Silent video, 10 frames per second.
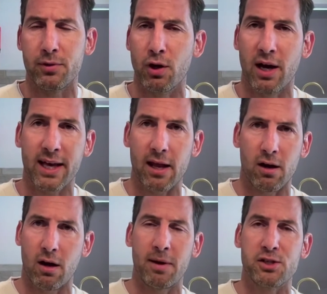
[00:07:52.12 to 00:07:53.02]
Yeah, again,
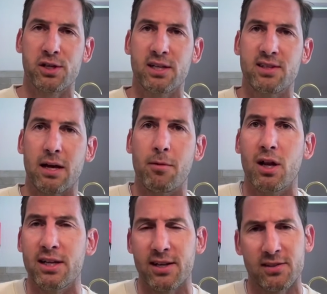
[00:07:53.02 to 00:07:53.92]
I mentioned his name
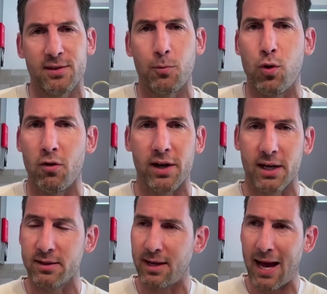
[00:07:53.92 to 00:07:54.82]
earlier. Dustin
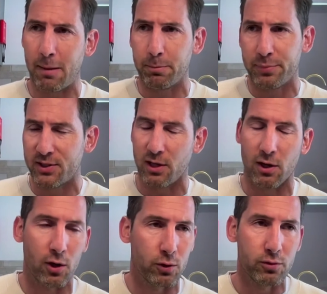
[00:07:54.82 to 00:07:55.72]
Poirier, an
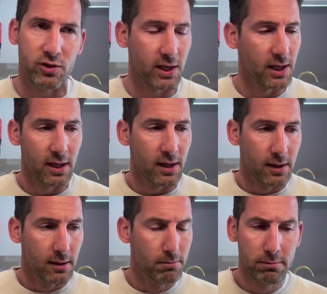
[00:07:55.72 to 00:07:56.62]
absolute,
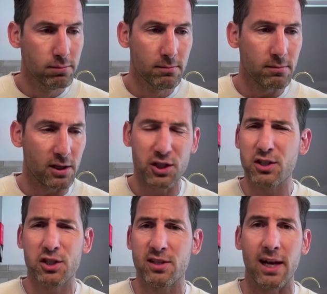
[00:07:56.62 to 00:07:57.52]

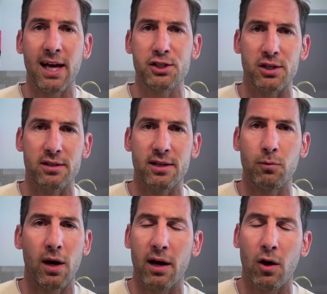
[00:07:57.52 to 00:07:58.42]
just a legend and
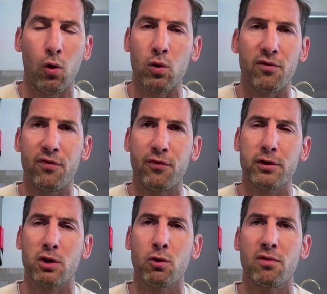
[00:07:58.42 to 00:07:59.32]
a
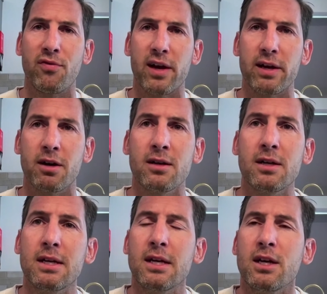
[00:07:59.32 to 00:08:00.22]
future Hall of Famer.
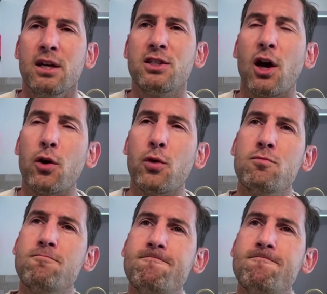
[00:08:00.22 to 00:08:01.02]
So,